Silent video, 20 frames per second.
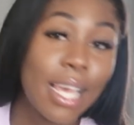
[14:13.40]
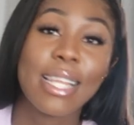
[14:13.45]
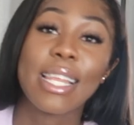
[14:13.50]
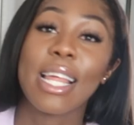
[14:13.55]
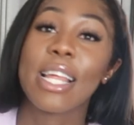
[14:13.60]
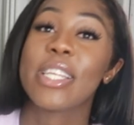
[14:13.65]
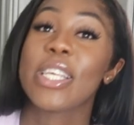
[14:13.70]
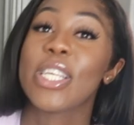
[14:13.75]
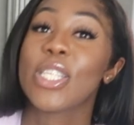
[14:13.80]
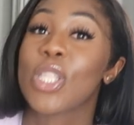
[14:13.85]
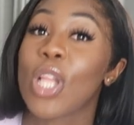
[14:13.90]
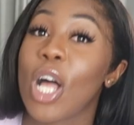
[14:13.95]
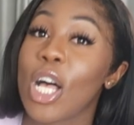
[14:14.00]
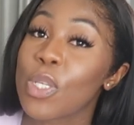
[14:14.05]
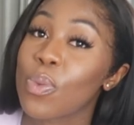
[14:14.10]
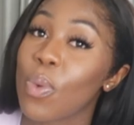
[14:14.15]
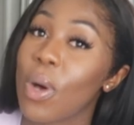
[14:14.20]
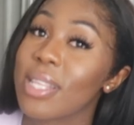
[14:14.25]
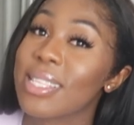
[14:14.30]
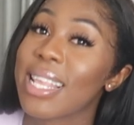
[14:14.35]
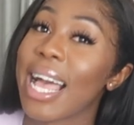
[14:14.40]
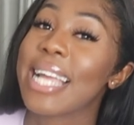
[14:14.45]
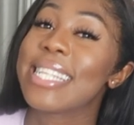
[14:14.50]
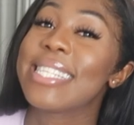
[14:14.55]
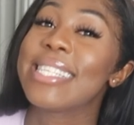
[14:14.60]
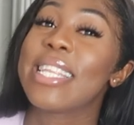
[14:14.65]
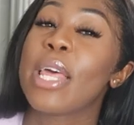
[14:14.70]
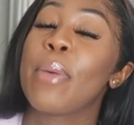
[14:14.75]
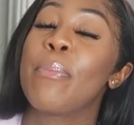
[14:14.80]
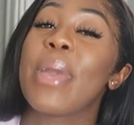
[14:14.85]
Now, these last ones, I
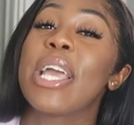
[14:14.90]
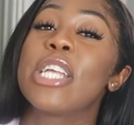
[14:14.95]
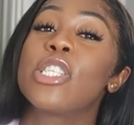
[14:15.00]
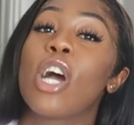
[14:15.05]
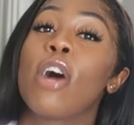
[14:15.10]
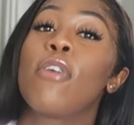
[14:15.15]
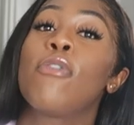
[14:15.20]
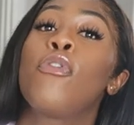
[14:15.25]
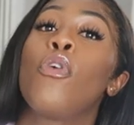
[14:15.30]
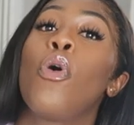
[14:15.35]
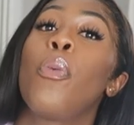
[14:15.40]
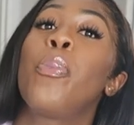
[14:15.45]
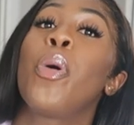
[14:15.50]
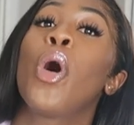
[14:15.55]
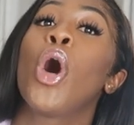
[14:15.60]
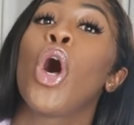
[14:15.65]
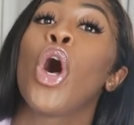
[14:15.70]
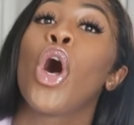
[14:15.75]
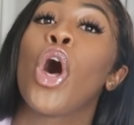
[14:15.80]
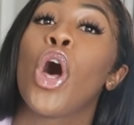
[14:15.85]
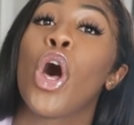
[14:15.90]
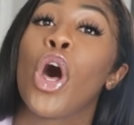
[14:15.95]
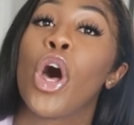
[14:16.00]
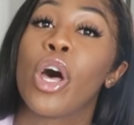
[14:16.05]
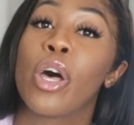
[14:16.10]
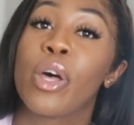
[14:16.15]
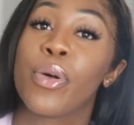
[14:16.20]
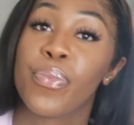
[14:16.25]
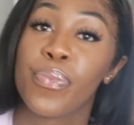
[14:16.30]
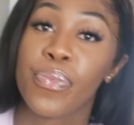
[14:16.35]
did a major faux pas.
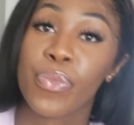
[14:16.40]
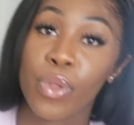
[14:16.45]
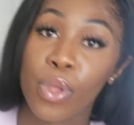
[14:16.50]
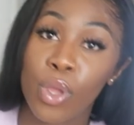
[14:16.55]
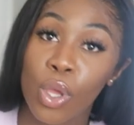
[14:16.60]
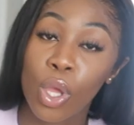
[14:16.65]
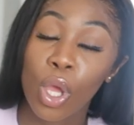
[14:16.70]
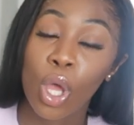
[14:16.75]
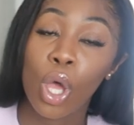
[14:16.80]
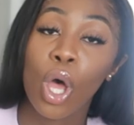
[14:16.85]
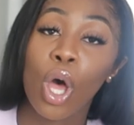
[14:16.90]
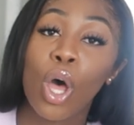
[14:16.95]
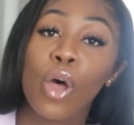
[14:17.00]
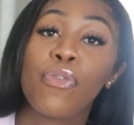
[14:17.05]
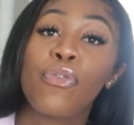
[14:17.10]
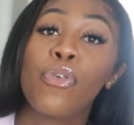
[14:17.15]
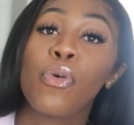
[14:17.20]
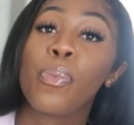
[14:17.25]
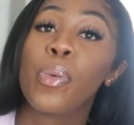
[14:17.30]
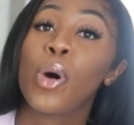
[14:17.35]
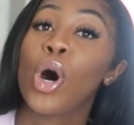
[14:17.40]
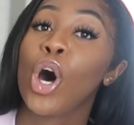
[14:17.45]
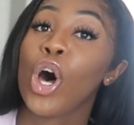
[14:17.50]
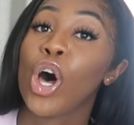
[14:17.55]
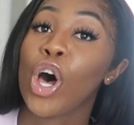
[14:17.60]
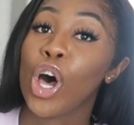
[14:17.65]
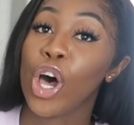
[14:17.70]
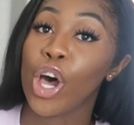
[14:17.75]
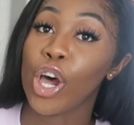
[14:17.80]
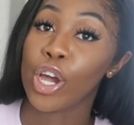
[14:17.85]
A faux
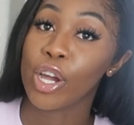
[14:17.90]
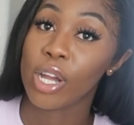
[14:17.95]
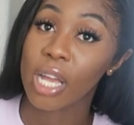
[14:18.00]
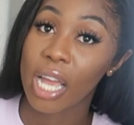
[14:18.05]
pas.